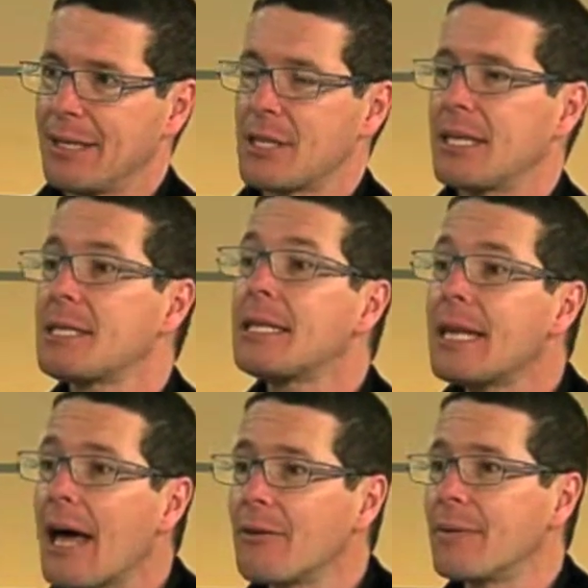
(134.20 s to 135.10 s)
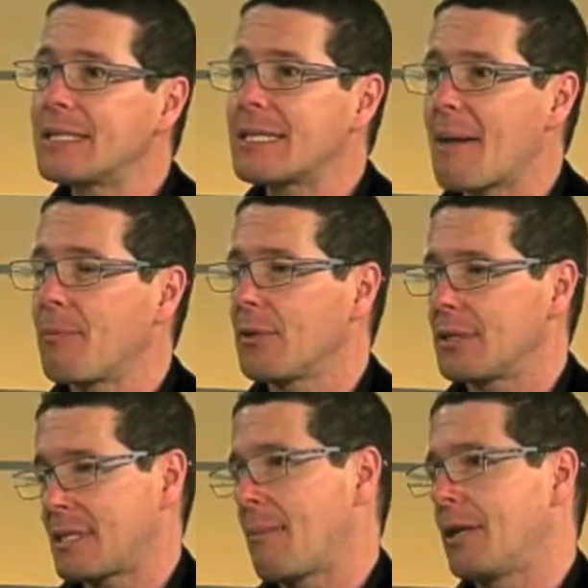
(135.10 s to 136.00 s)
So that's another example
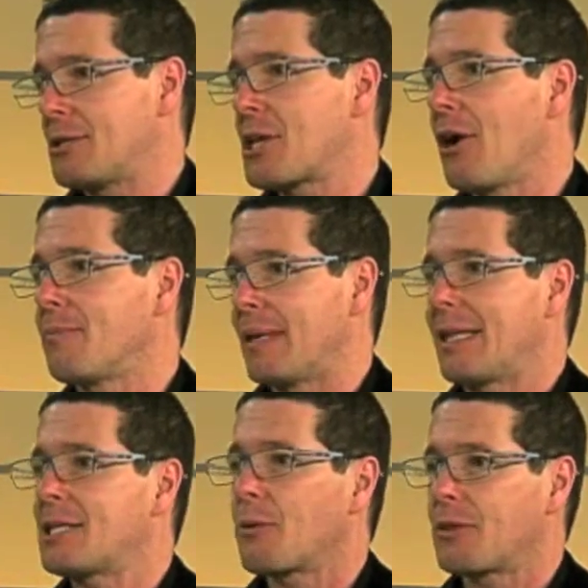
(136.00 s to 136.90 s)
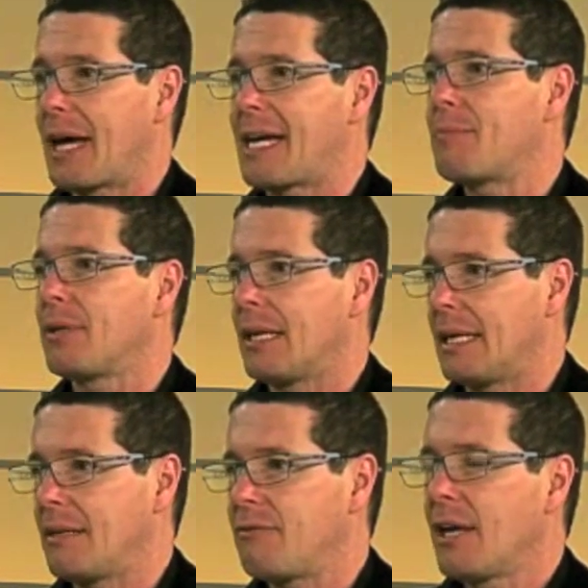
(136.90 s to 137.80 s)
that someone has told me that's what they
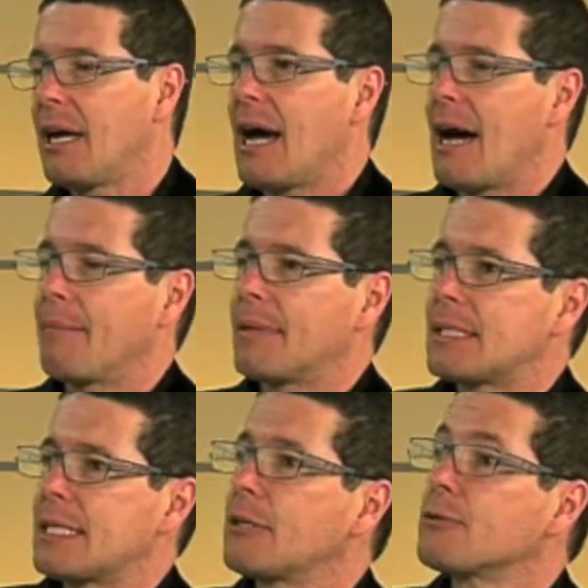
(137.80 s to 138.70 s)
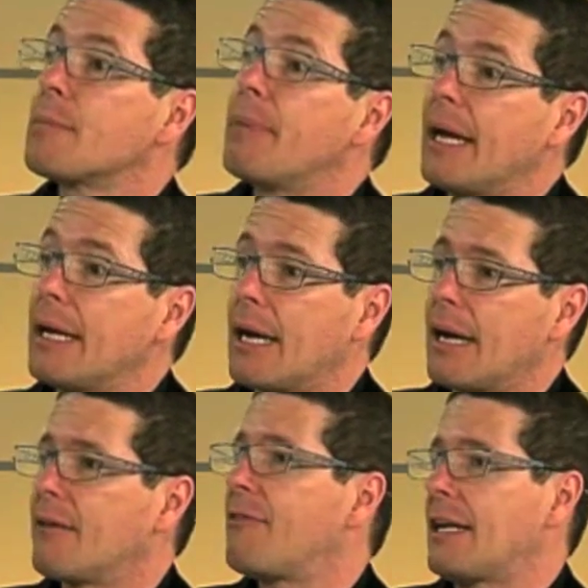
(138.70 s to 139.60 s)
believe signals a
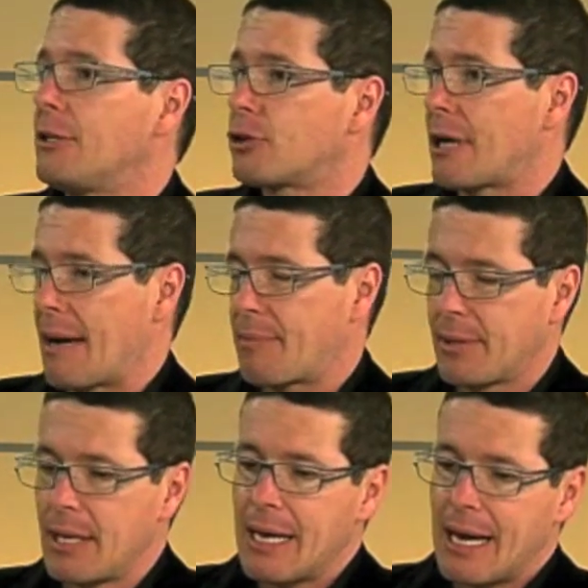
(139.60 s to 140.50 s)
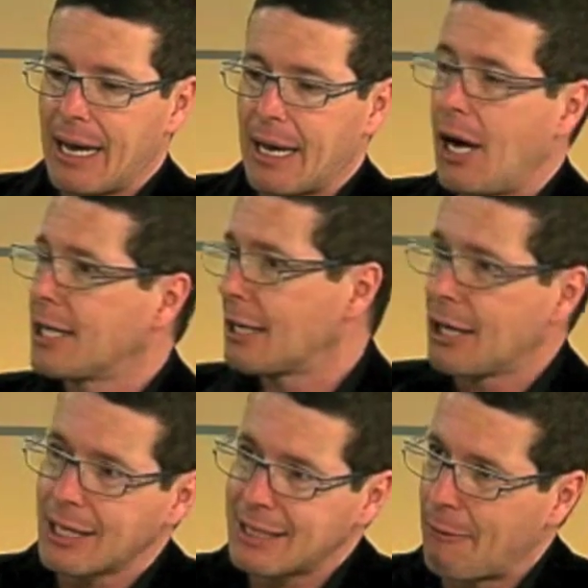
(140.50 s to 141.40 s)
value trap. I don't
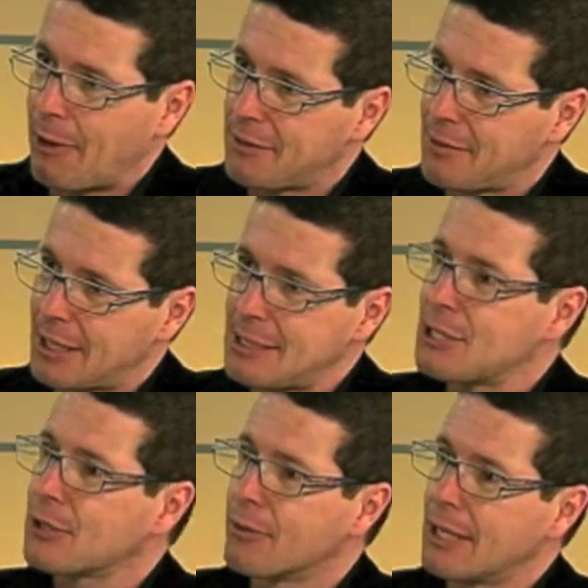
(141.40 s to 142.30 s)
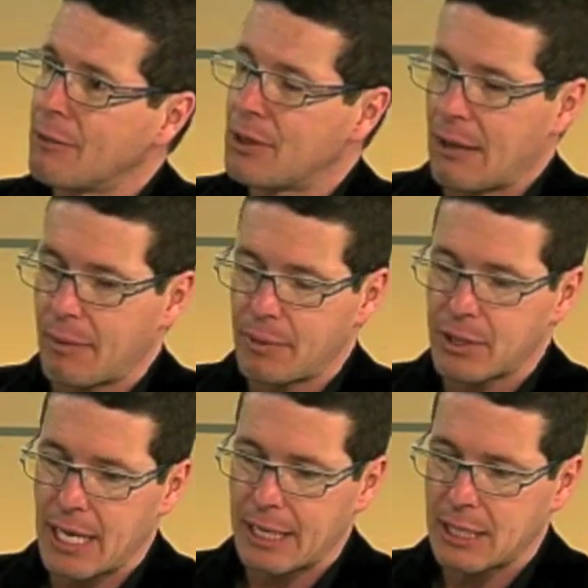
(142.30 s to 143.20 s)
like that one. I disagree with that one
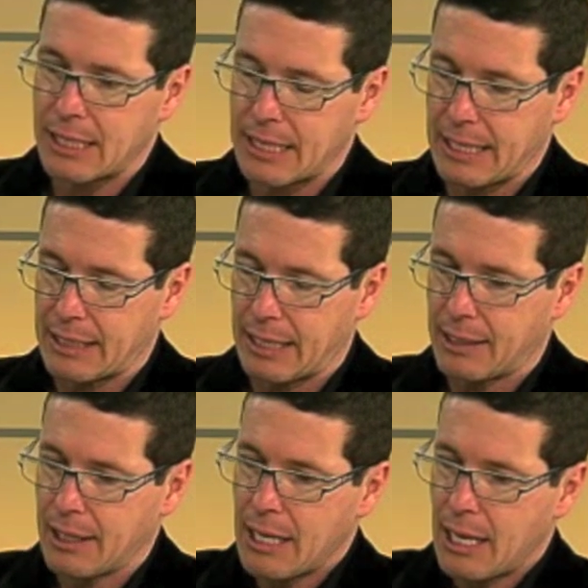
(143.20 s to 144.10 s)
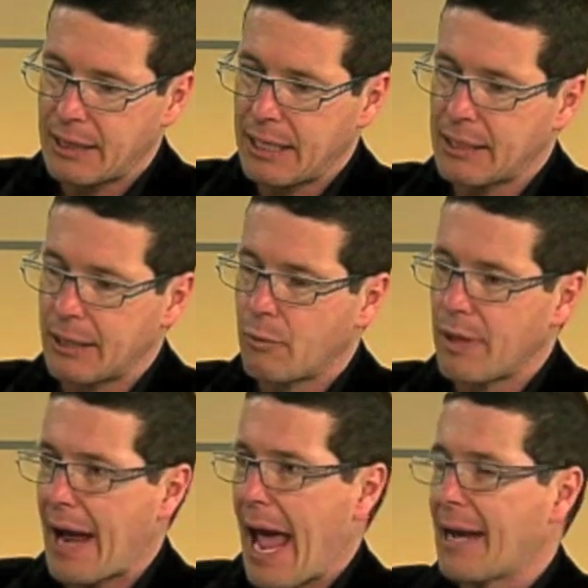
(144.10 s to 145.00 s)
because I actually think that
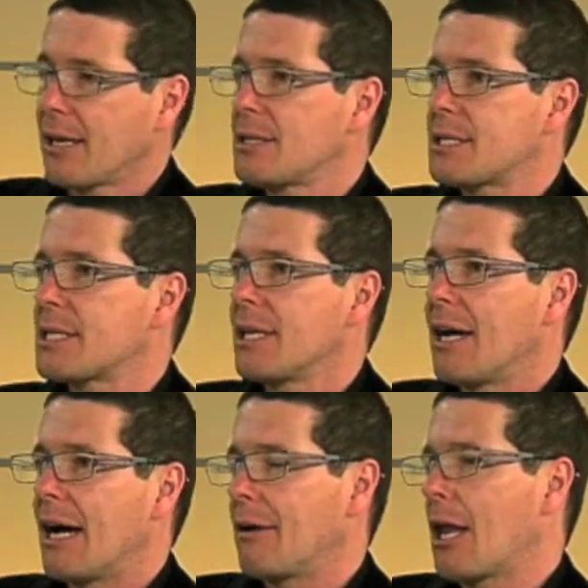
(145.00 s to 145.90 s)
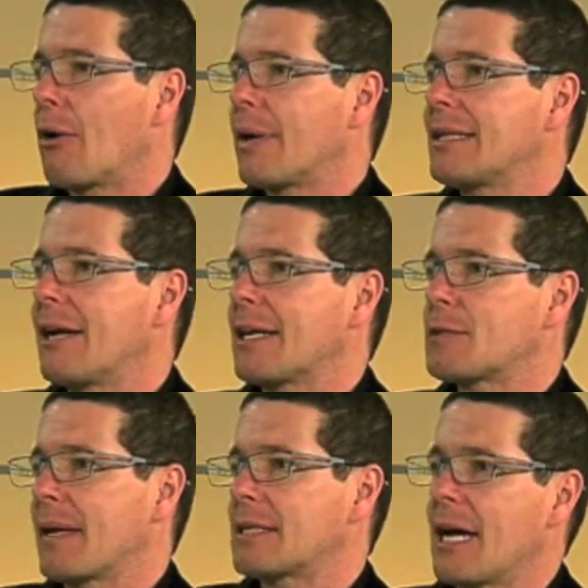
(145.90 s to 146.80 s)
whether analysts are lowering their
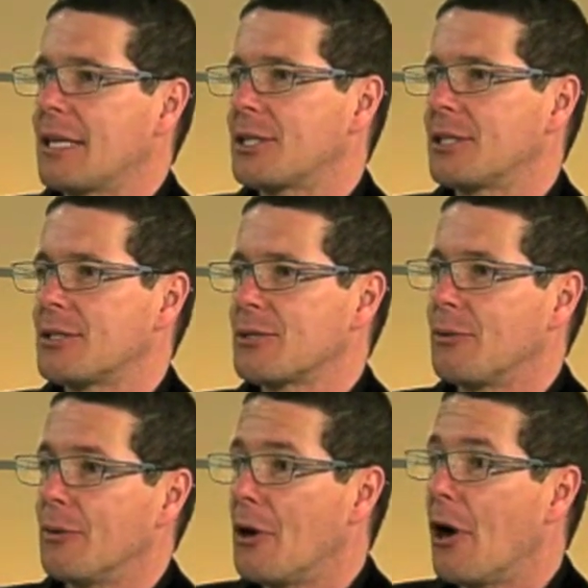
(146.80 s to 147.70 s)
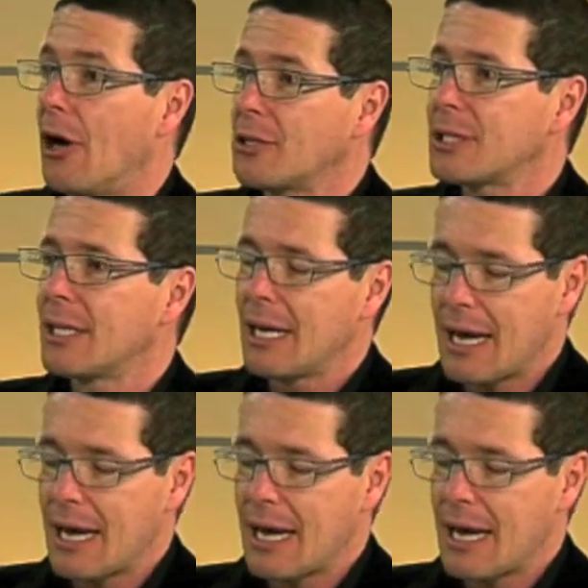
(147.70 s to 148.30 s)
expectations or not